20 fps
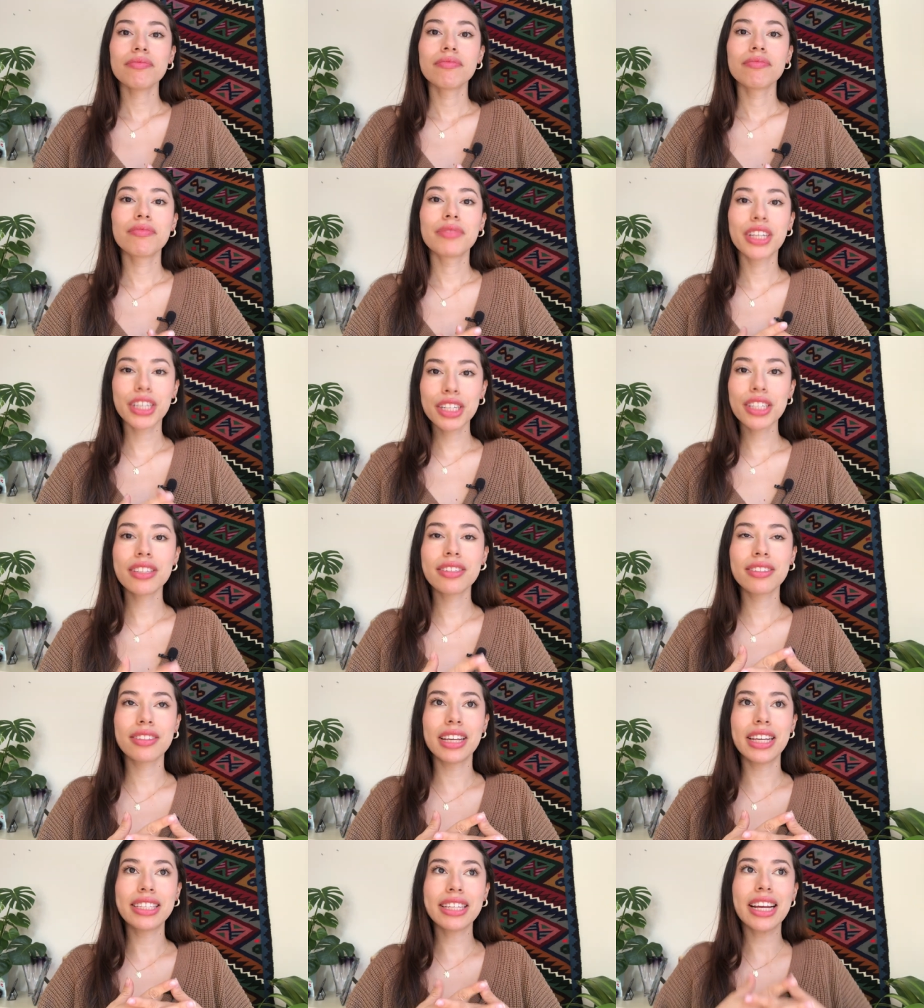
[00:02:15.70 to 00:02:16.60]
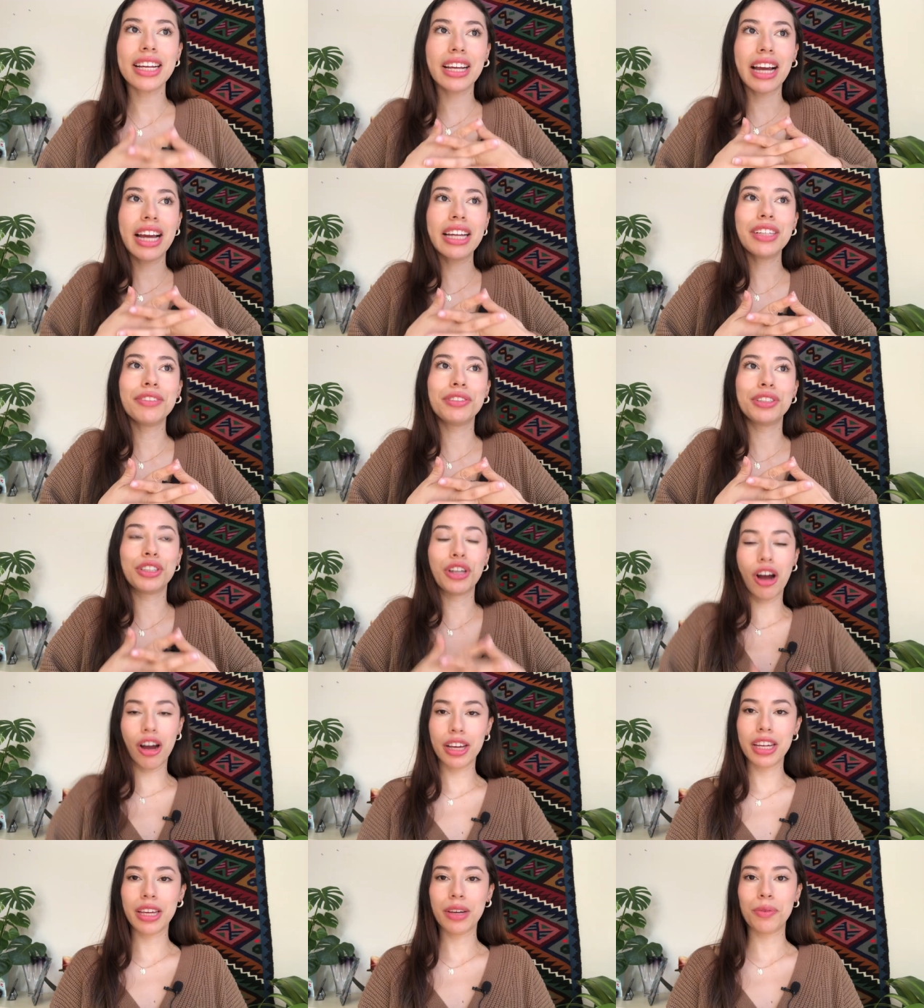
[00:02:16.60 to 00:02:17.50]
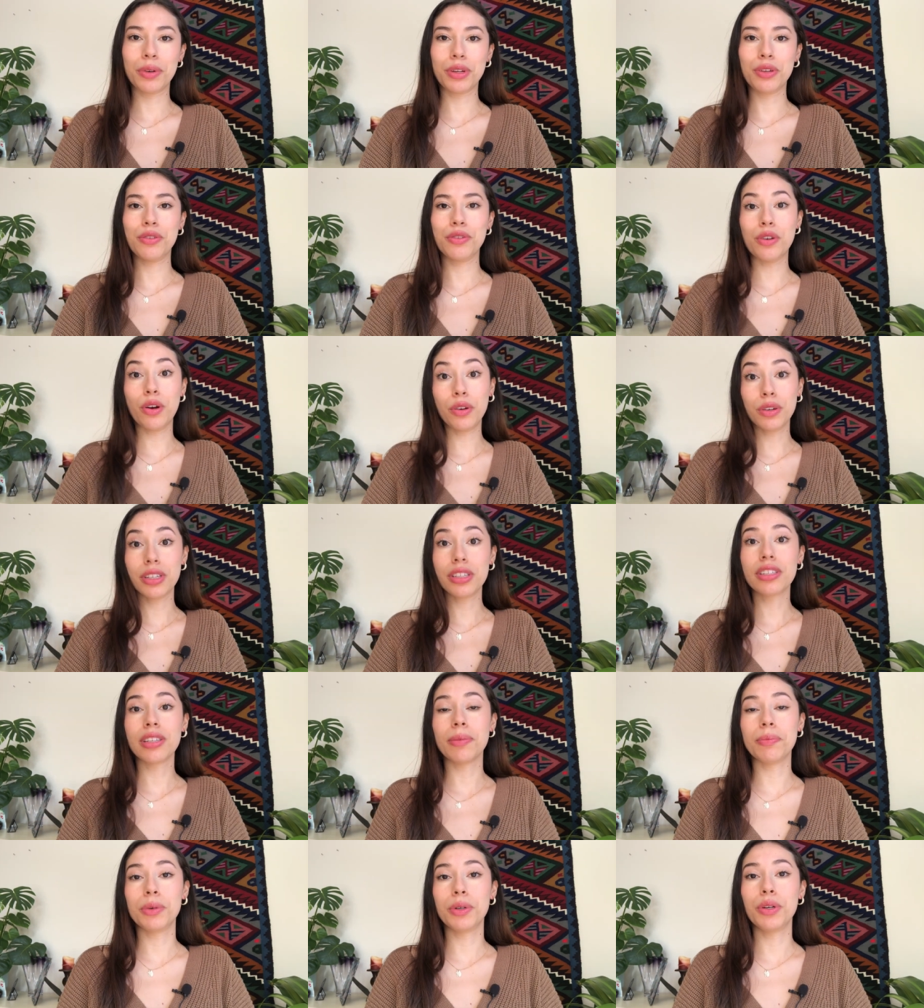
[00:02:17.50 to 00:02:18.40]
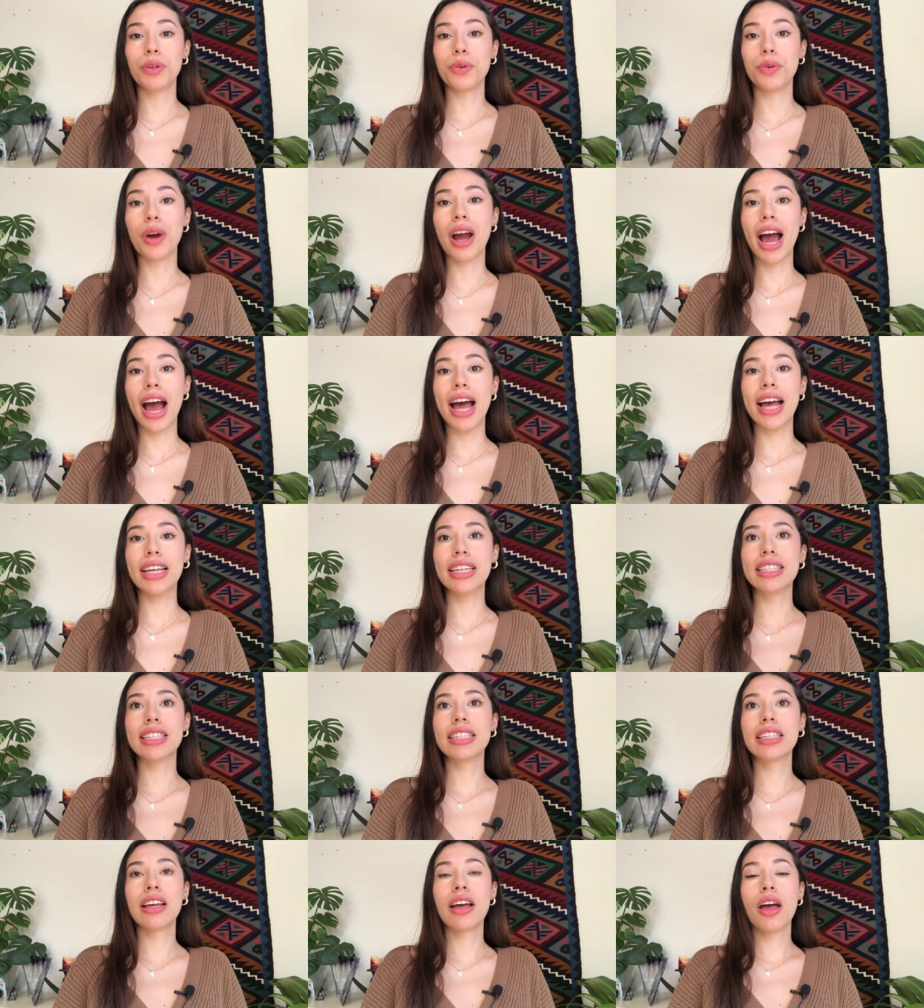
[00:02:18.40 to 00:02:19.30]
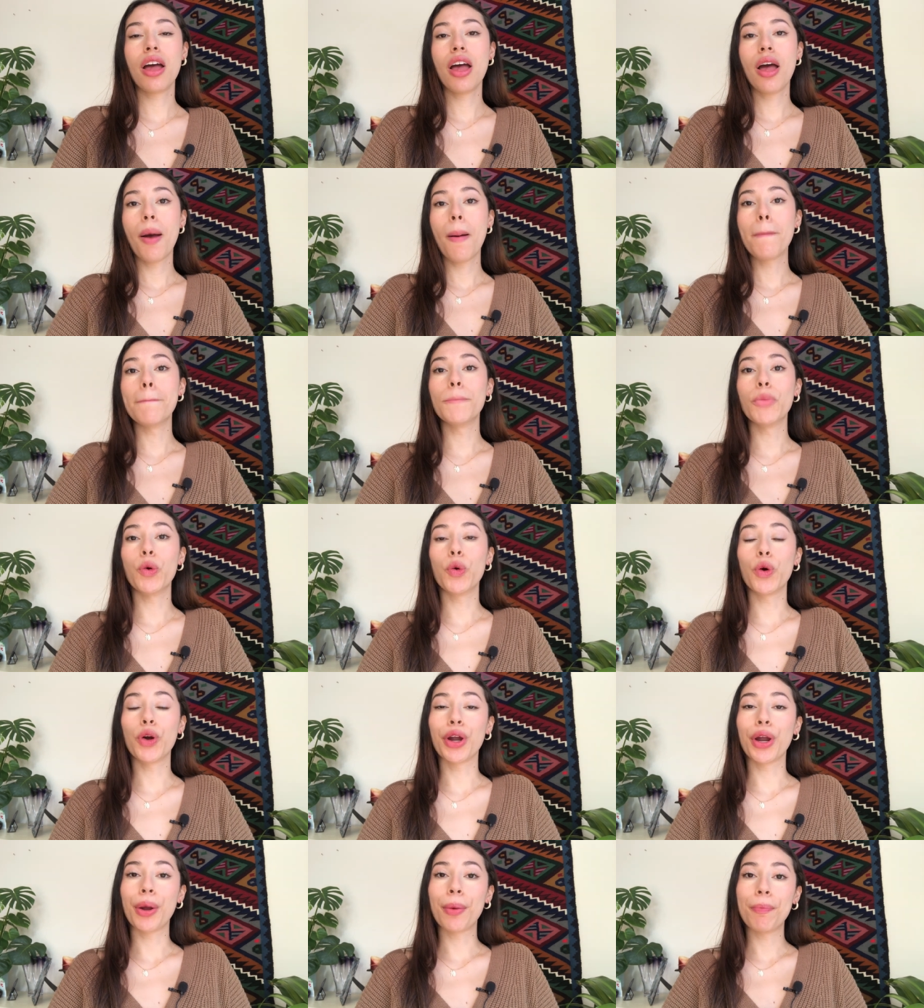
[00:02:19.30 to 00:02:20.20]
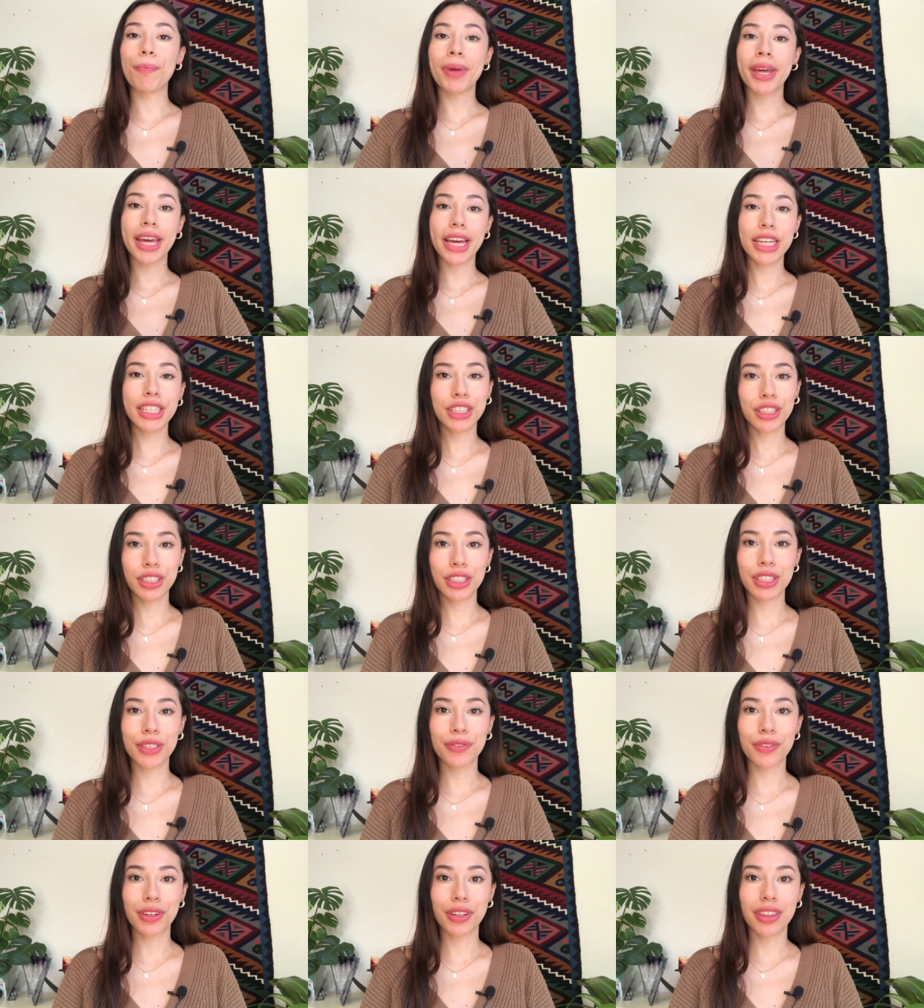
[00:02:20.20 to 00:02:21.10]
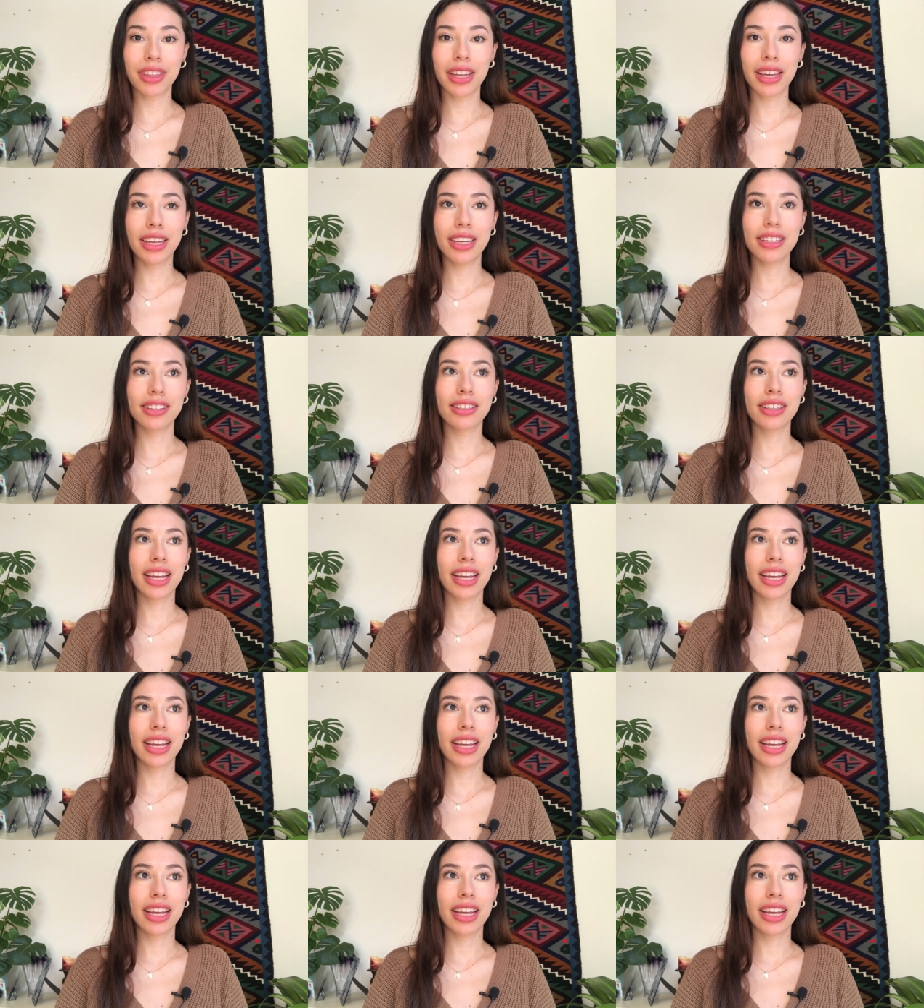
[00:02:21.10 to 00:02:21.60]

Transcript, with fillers: there's, it's like kind of shocking when you notice someone who has more patience for things.